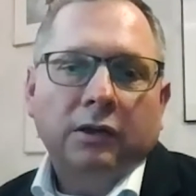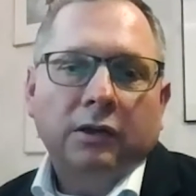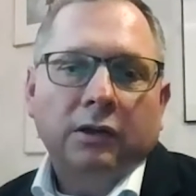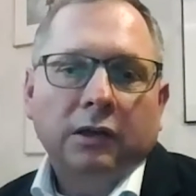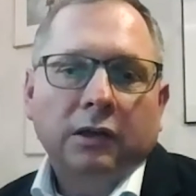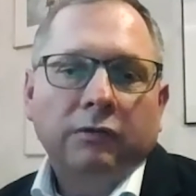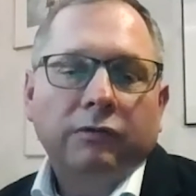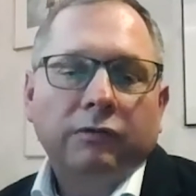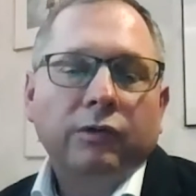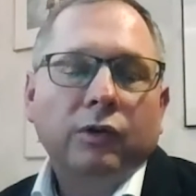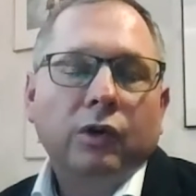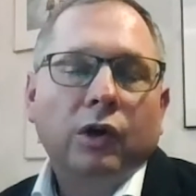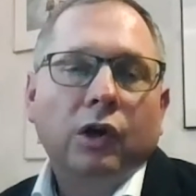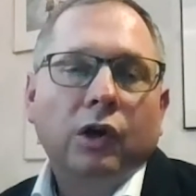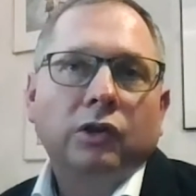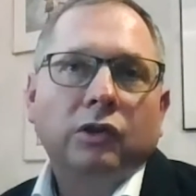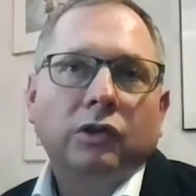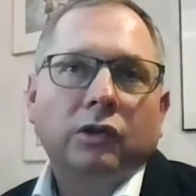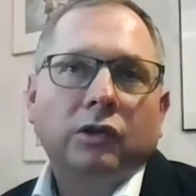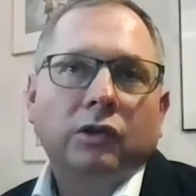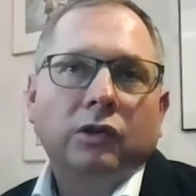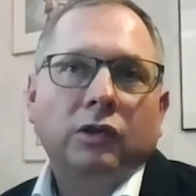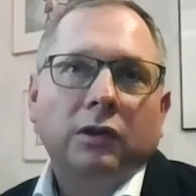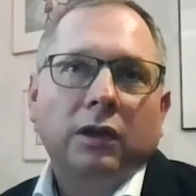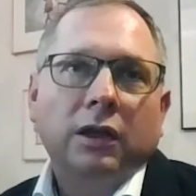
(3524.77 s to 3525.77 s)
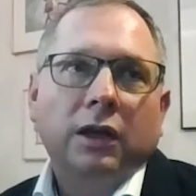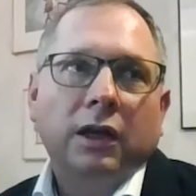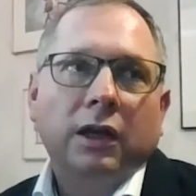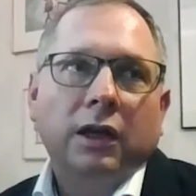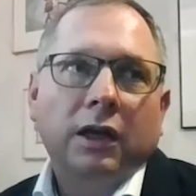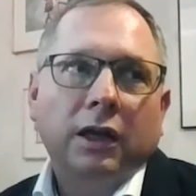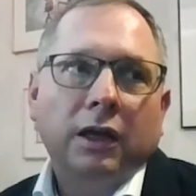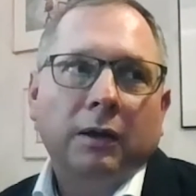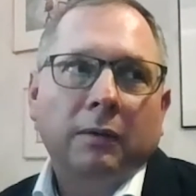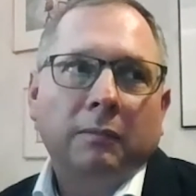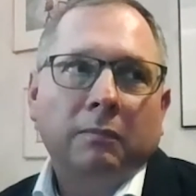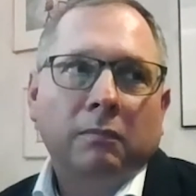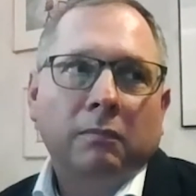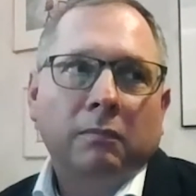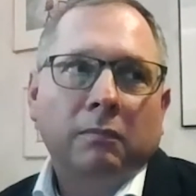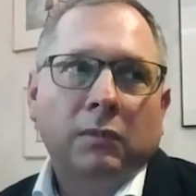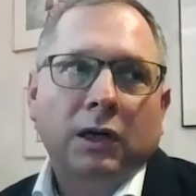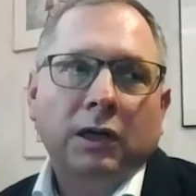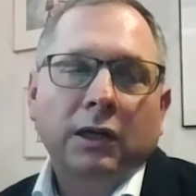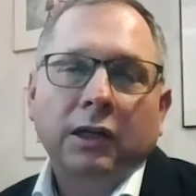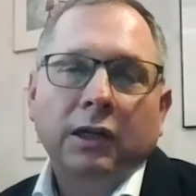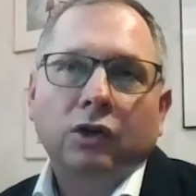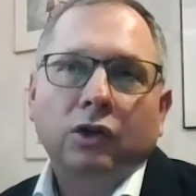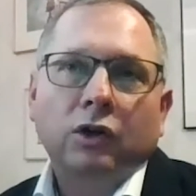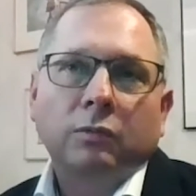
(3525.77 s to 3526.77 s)
If not,
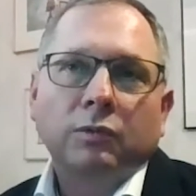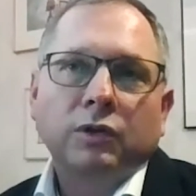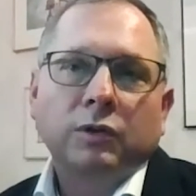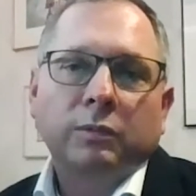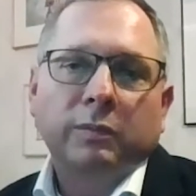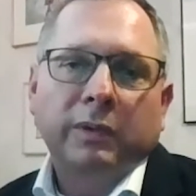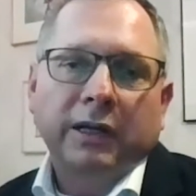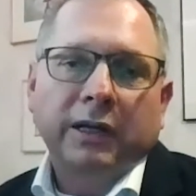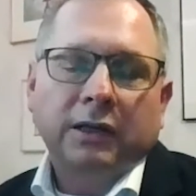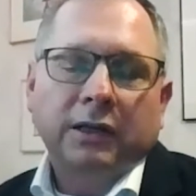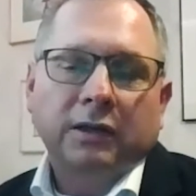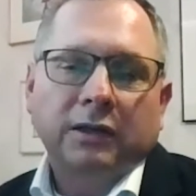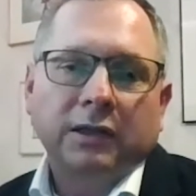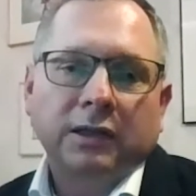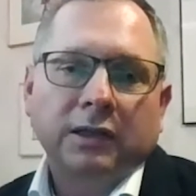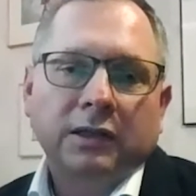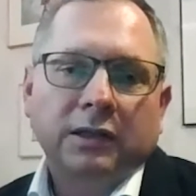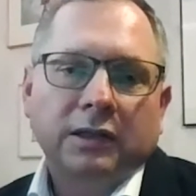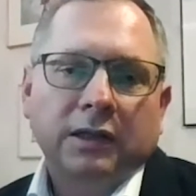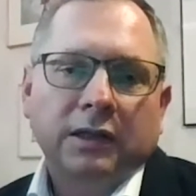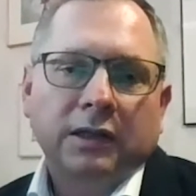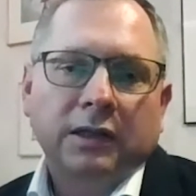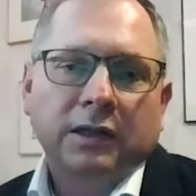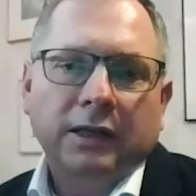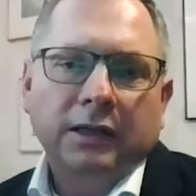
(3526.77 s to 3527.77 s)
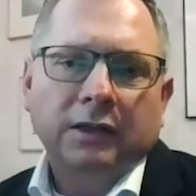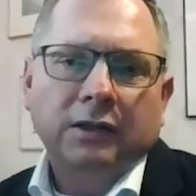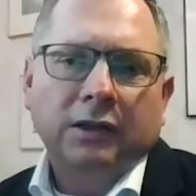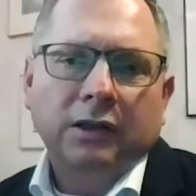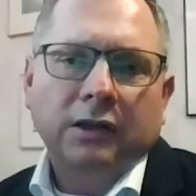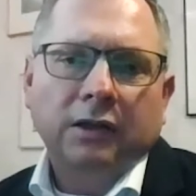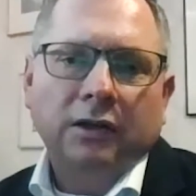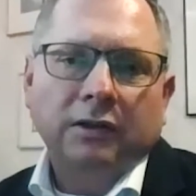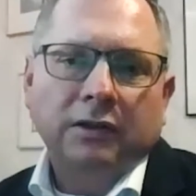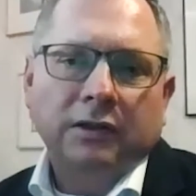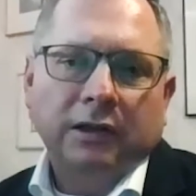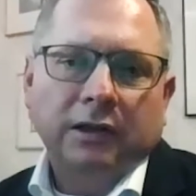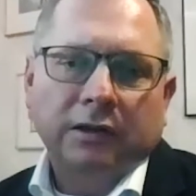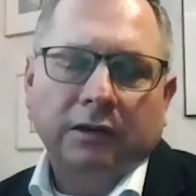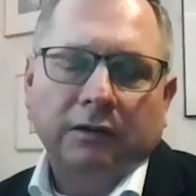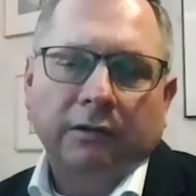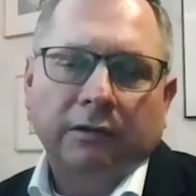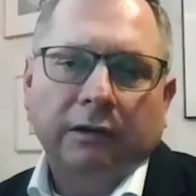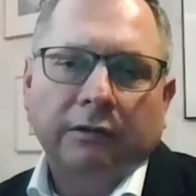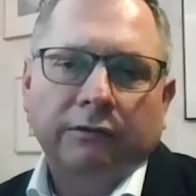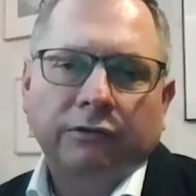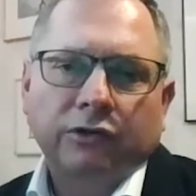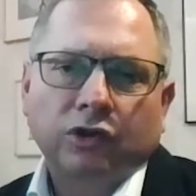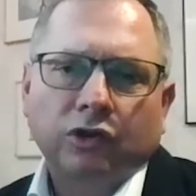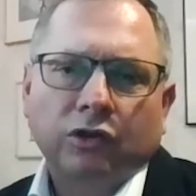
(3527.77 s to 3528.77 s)
money comes back seasonality, as
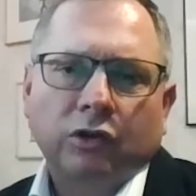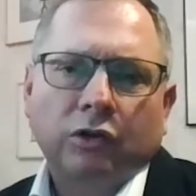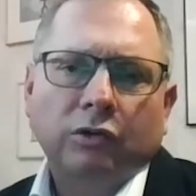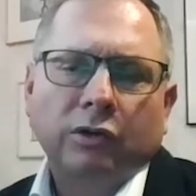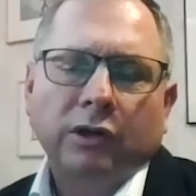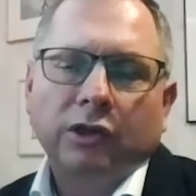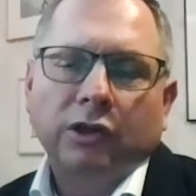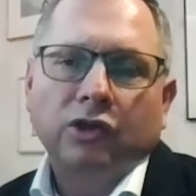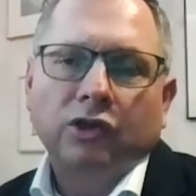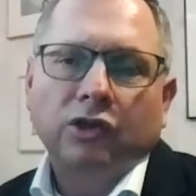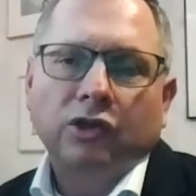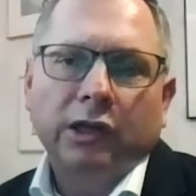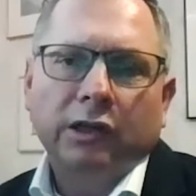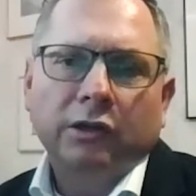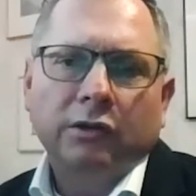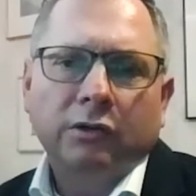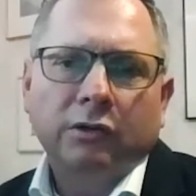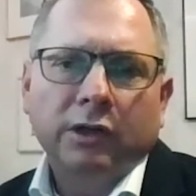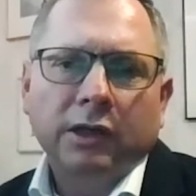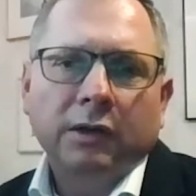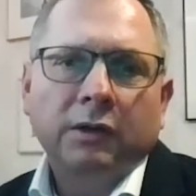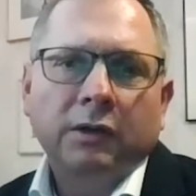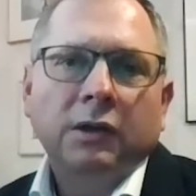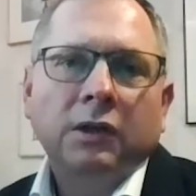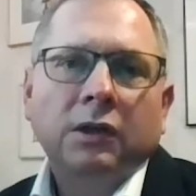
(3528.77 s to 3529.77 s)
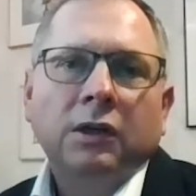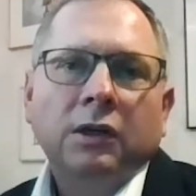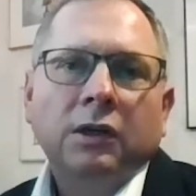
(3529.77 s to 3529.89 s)
I've shown in January.